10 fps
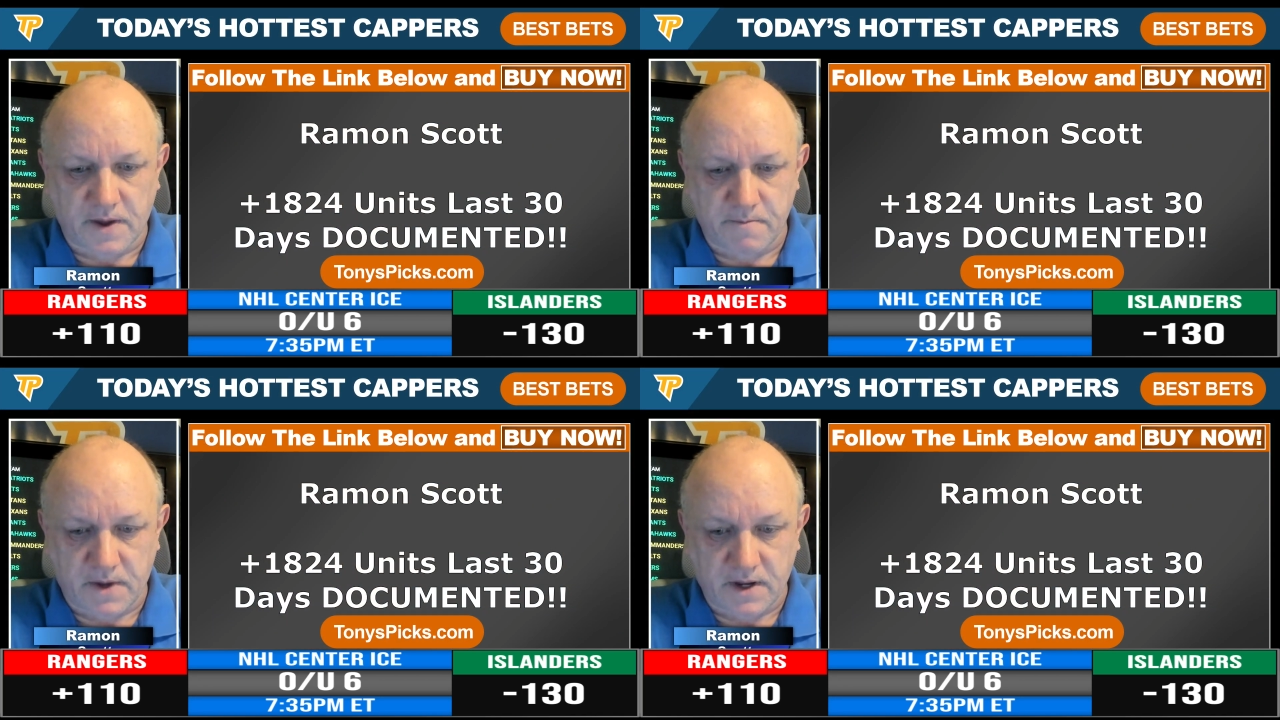
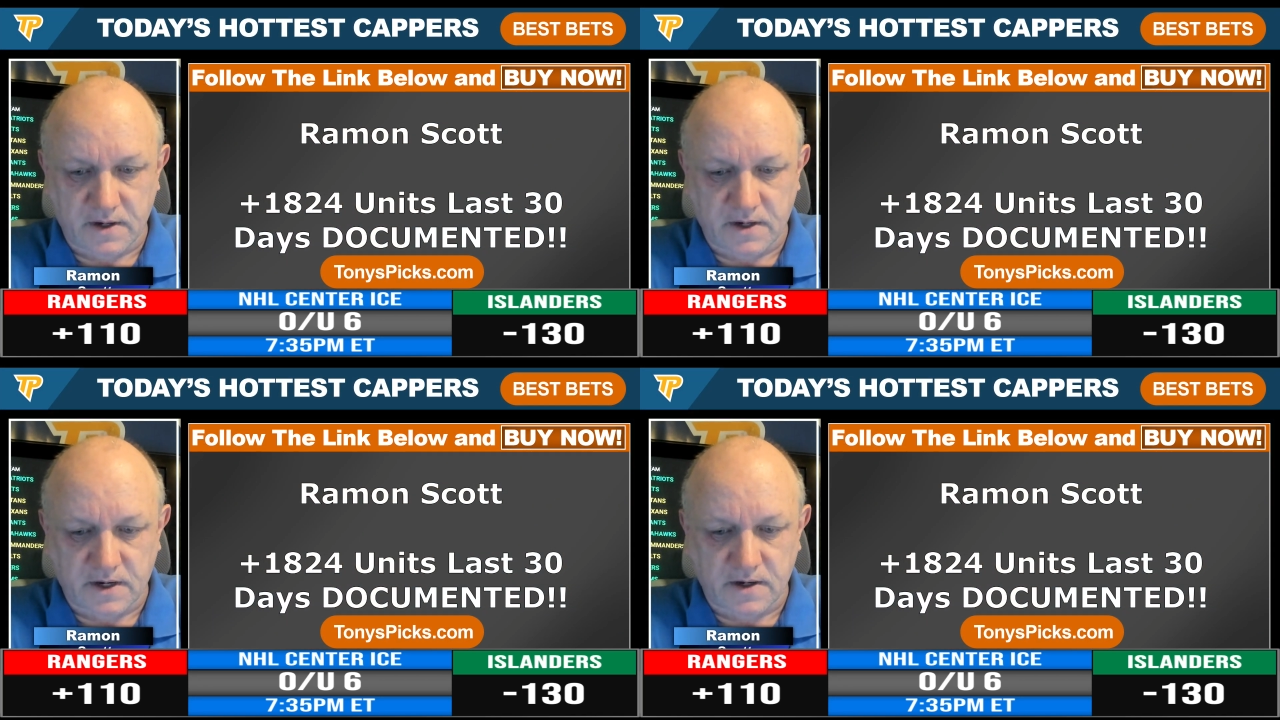That may
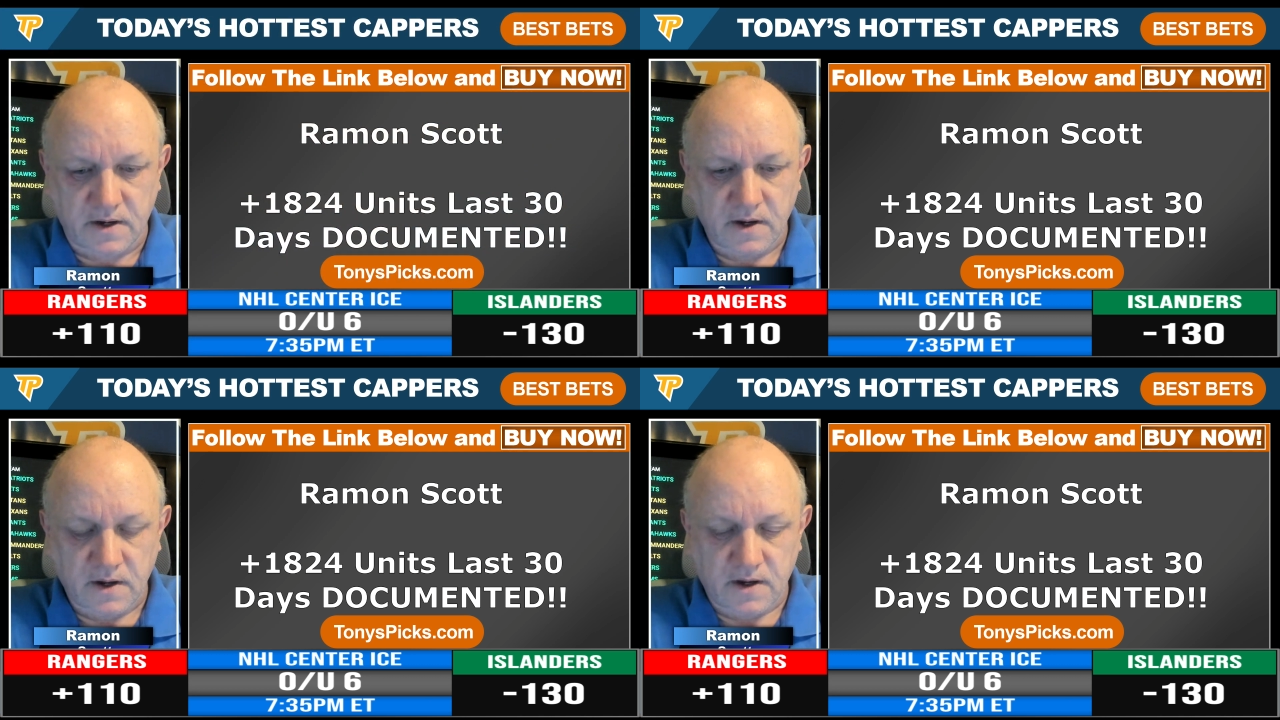indeed
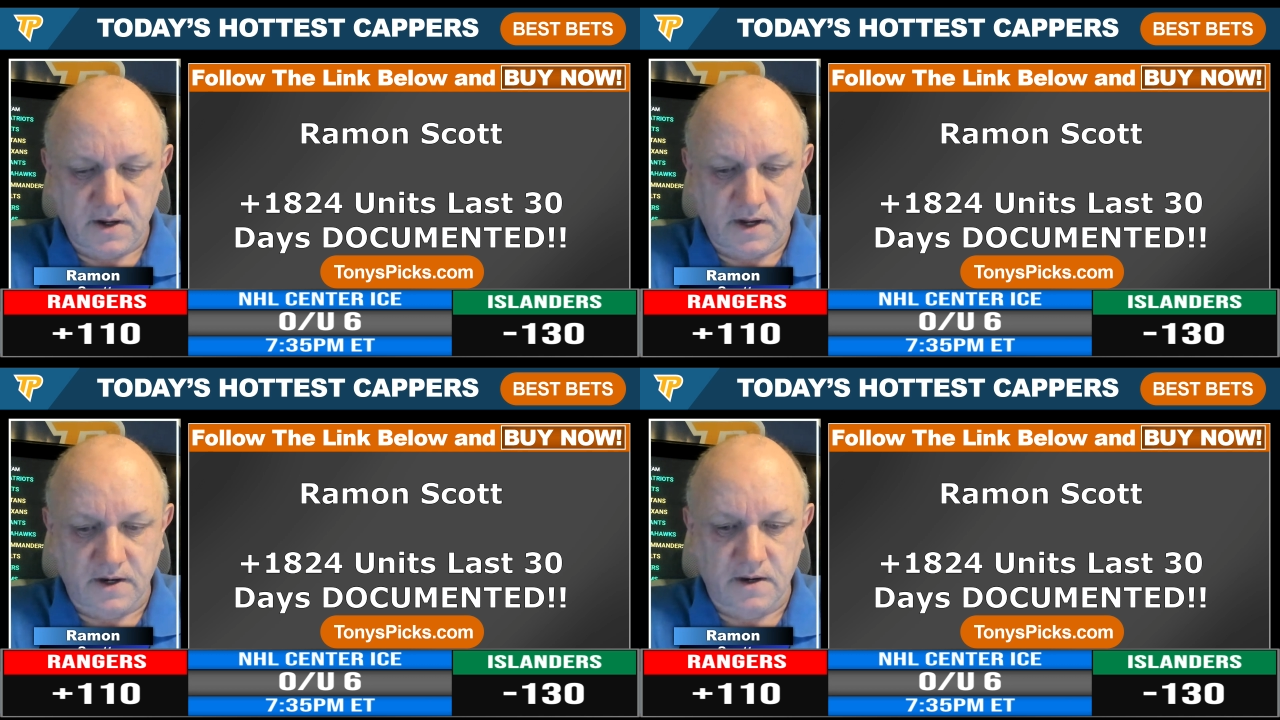
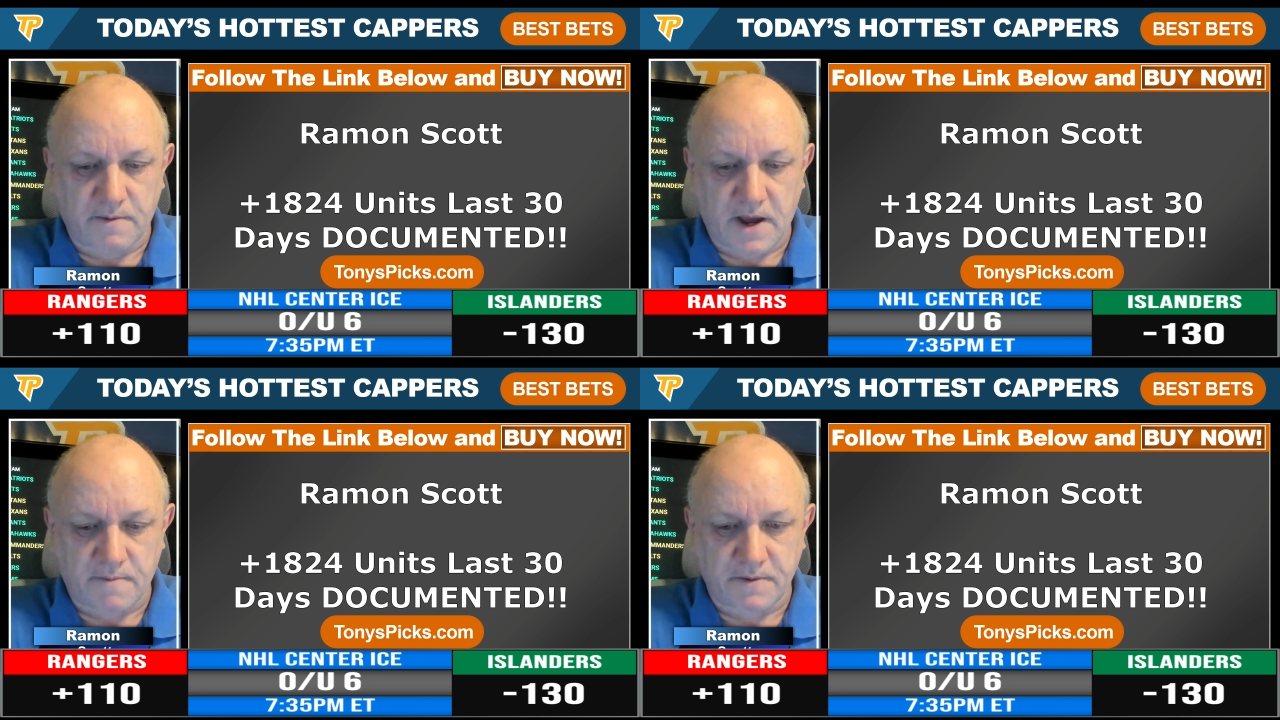uh, end
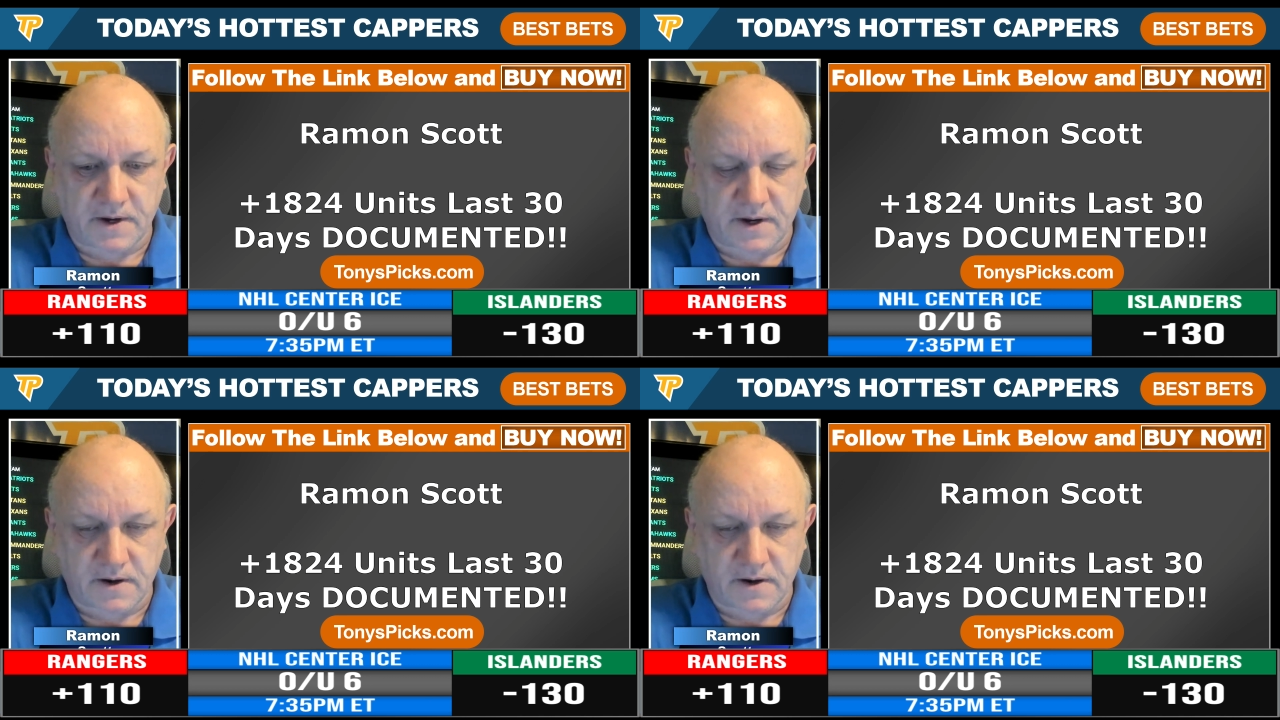up happening